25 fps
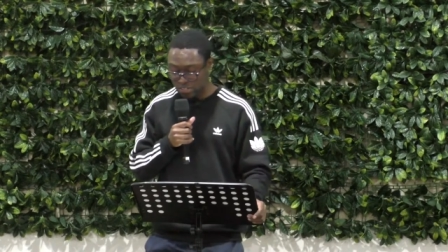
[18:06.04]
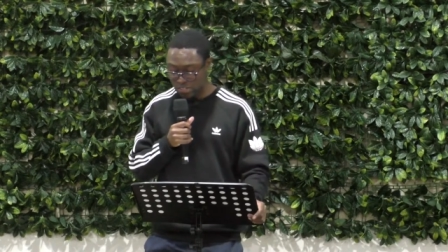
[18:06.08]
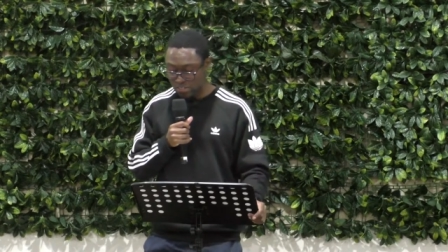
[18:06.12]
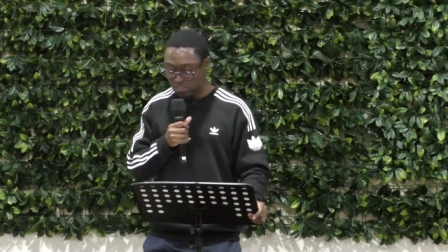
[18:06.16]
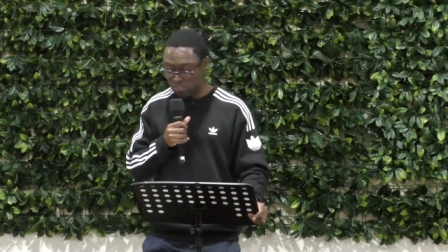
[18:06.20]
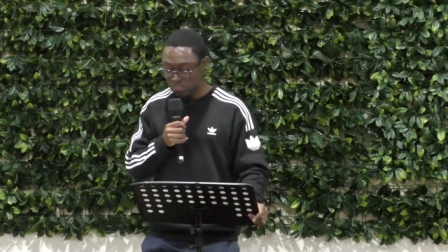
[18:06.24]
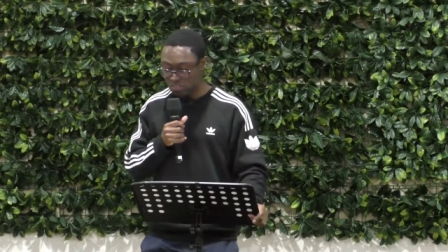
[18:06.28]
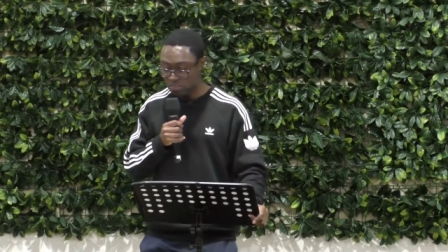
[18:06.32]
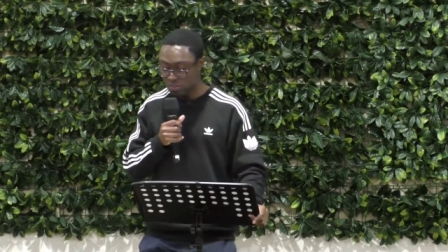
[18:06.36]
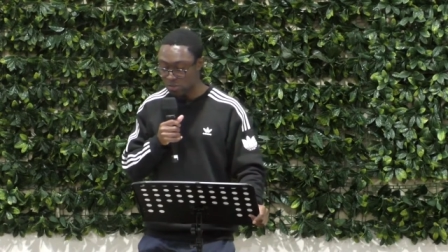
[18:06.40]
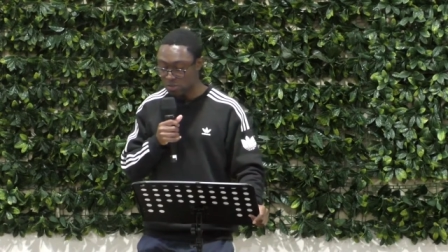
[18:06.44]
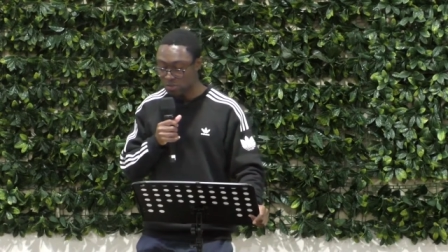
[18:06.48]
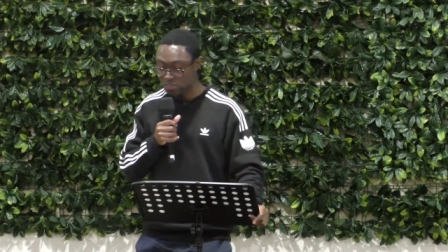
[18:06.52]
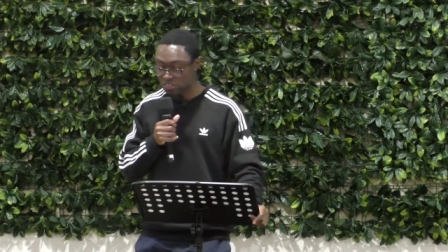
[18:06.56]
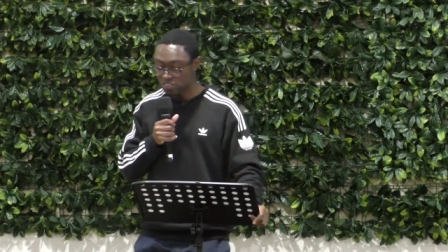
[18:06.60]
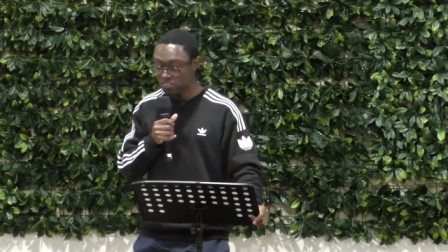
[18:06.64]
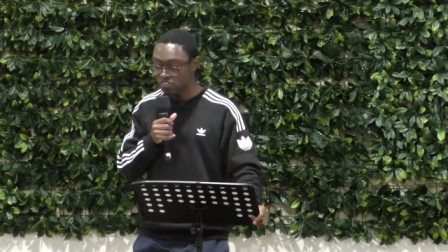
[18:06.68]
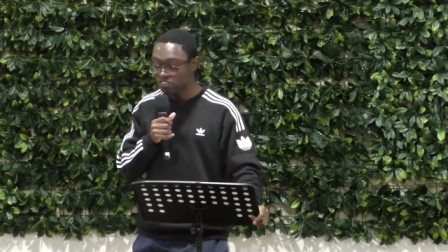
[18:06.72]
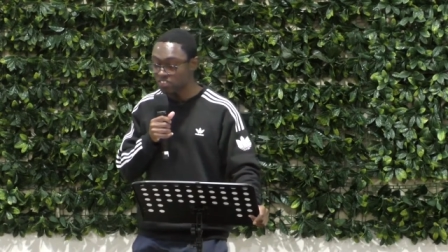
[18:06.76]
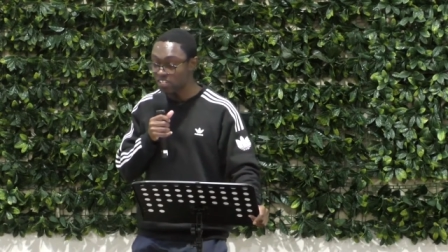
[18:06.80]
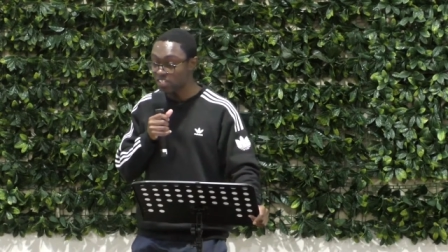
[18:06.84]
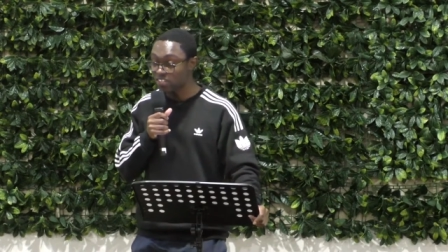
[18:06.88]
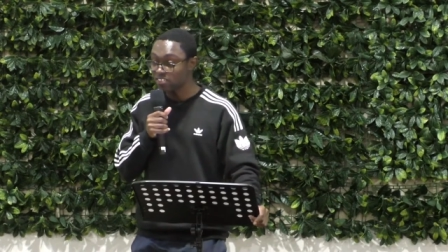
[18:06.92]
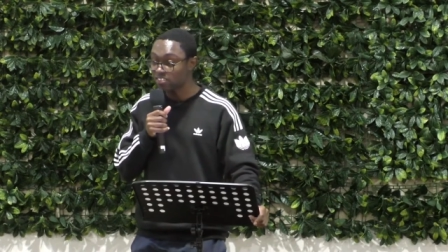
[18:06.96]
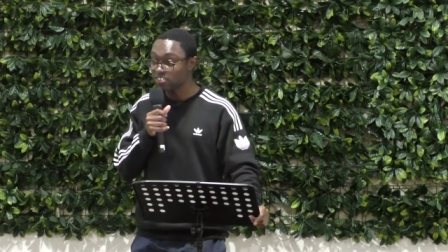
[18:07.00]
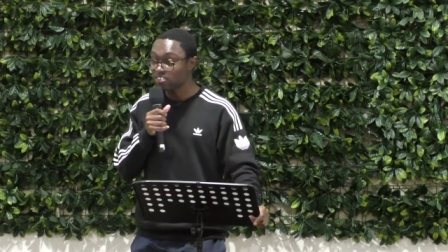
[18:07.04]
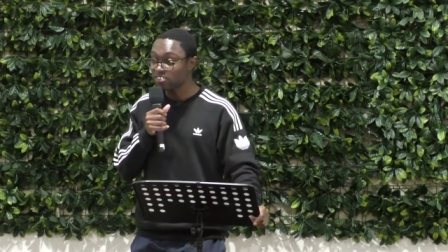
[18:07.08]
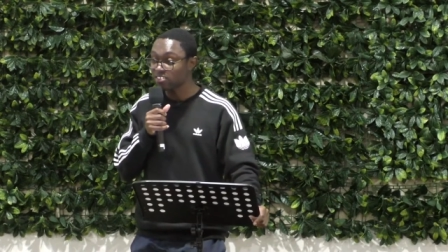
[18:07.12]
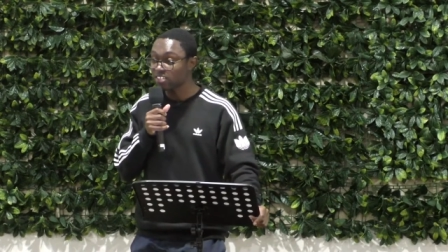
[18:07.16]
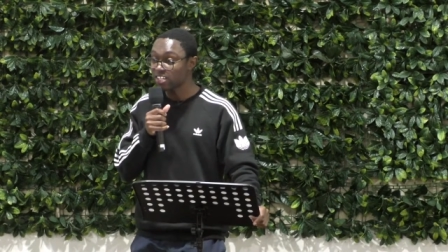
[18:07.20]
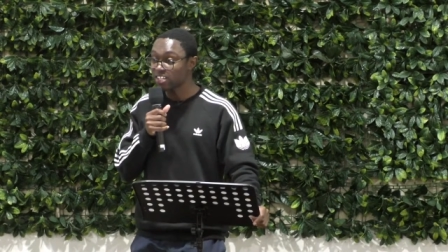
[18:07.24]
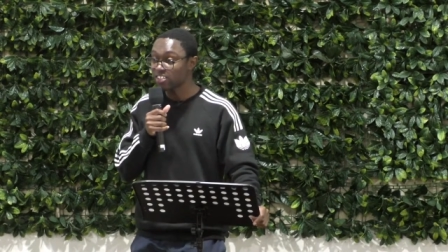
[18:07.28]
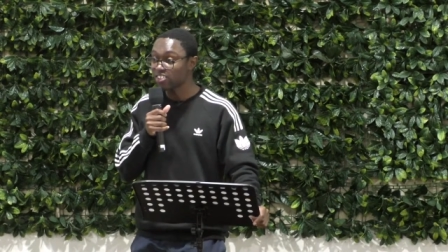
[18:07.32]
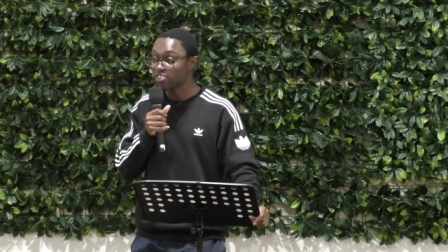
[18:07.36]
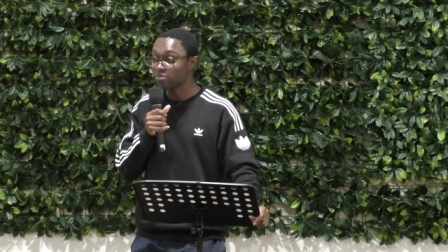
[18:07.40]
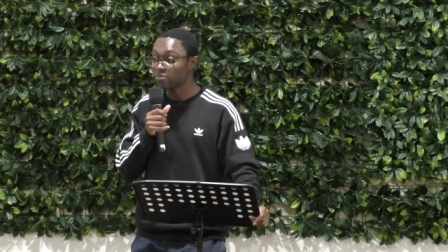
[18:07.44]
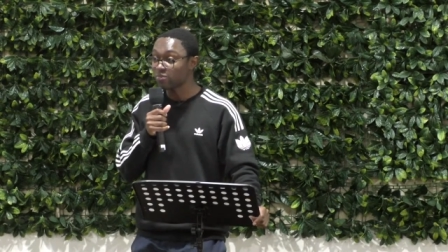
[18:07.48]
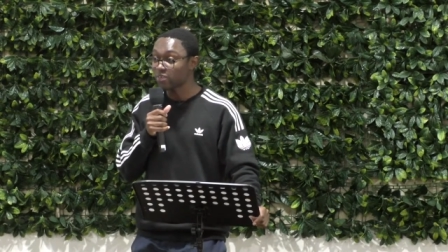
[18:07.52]
shown as Jesus
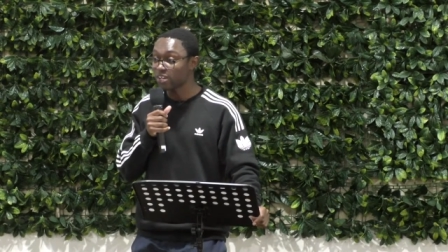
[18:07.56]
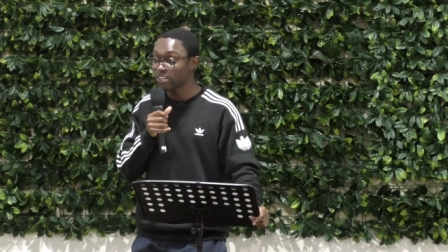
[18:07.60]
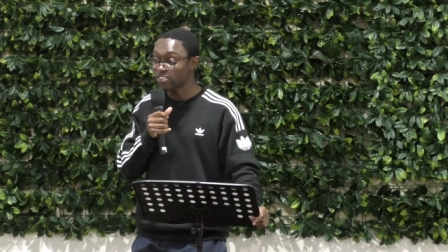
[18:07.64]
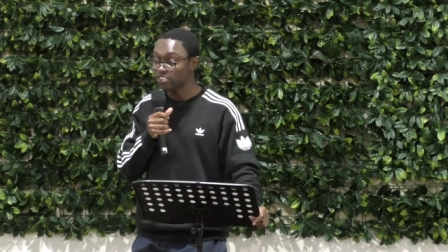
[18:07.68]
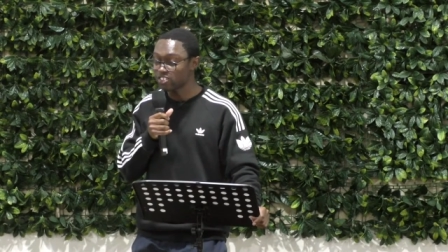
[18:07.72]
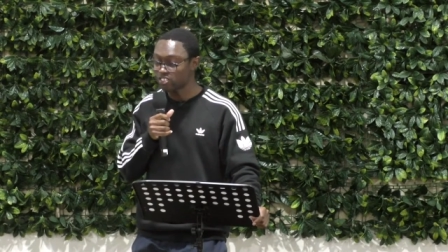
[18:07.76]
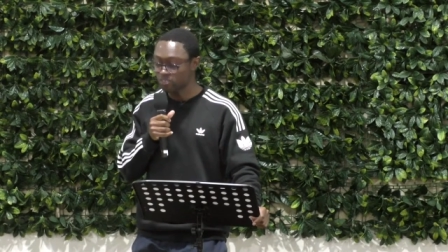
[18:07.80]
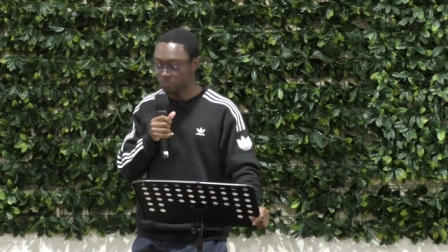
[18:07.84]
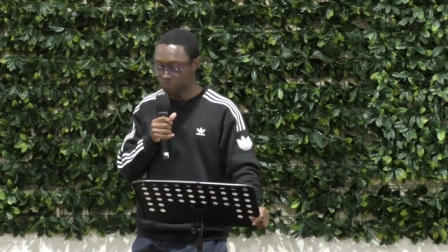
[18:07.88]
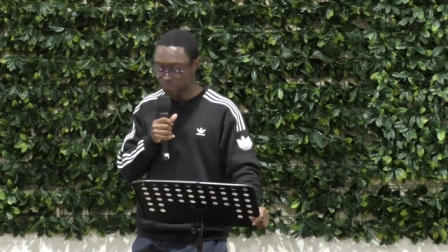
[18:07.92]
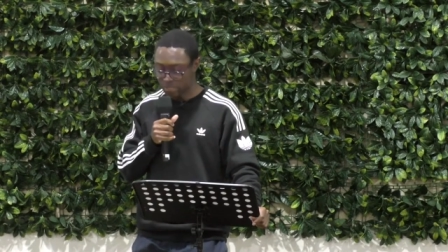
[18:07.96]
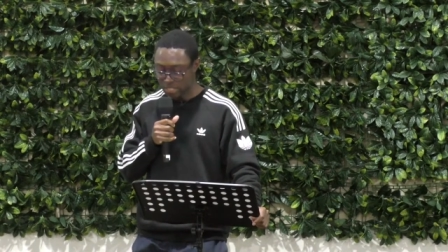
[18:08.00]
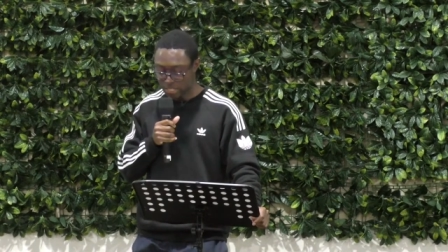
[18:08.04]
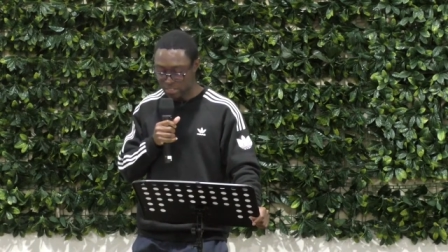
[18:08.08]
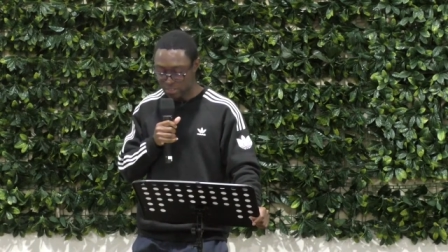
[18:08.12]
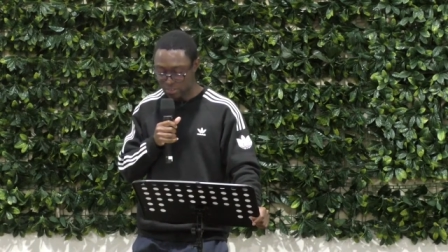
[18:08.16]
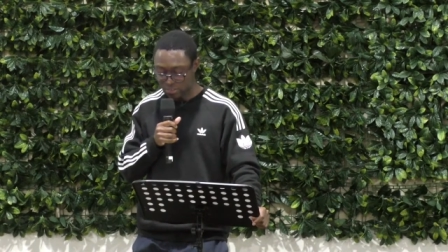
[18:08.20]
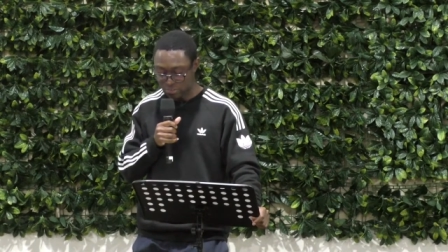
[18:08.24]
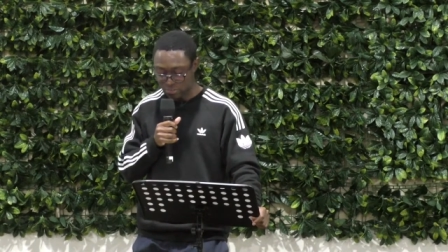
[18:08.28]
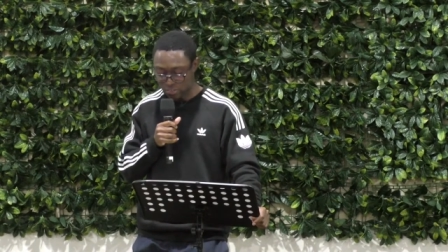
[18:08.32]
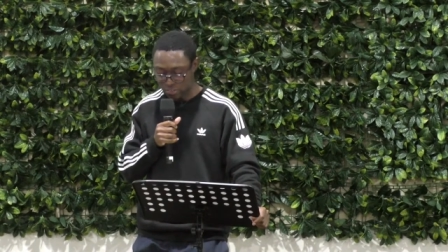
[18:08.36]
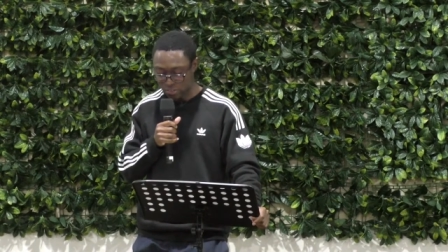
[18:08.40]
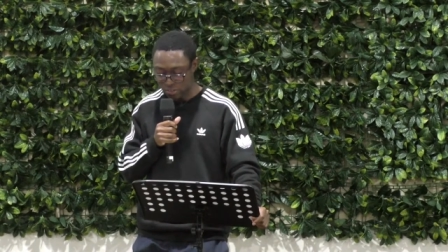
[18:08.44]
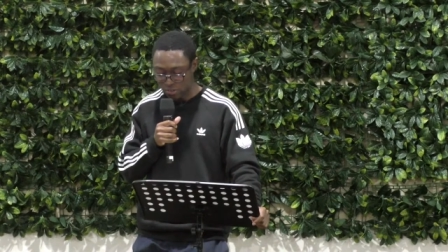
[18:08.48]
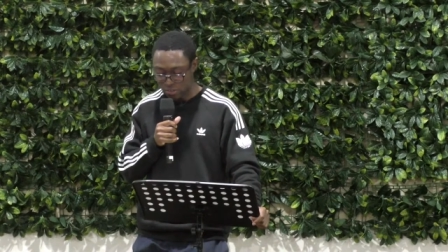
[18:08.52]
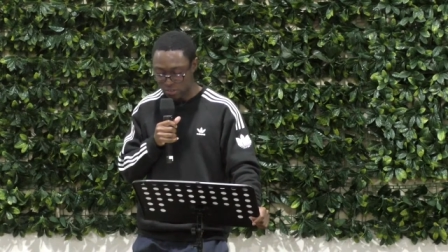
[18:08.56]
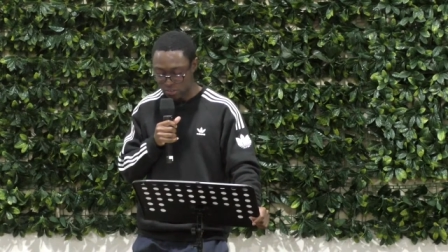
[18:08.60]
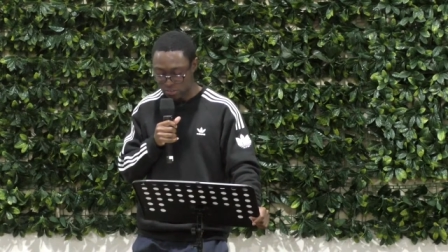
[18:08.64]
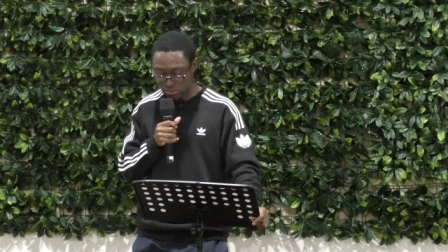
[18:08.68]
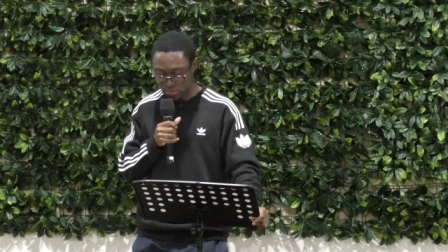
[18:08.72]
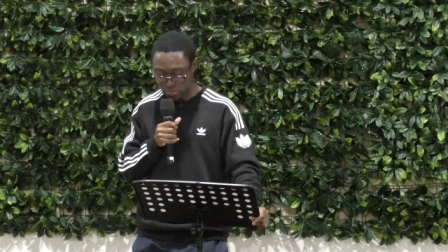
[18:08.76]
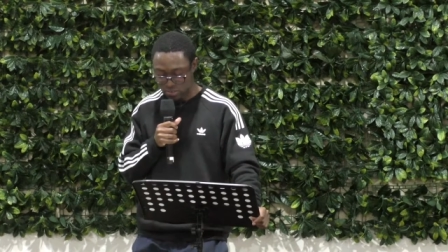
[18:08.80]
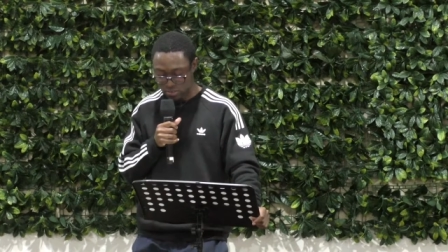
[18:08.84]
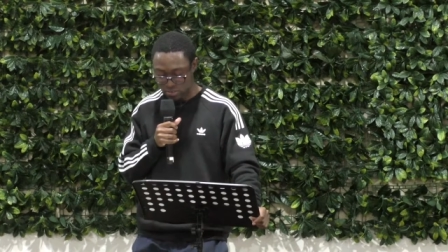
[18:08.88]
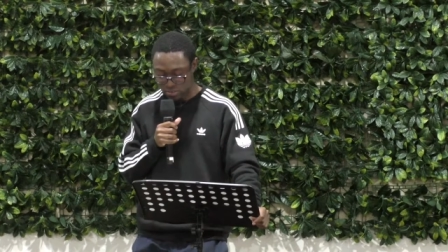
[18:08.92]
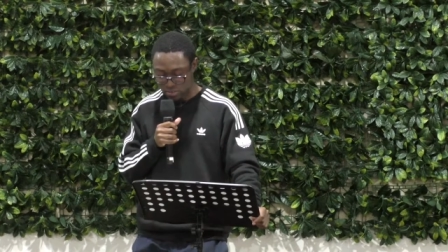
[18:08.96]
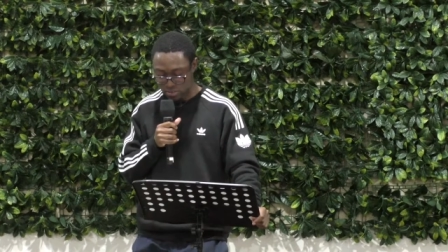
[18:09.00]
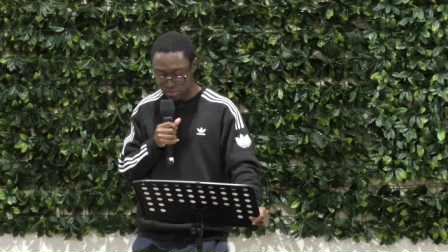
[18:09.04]
shed his precious blood on the
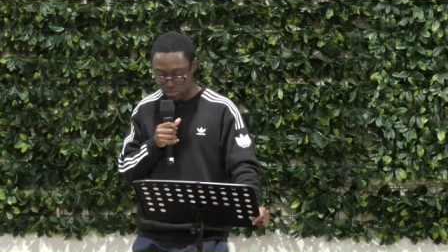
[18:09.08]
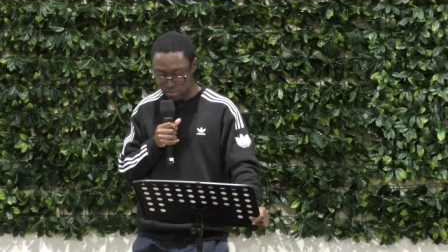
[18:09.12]
cross.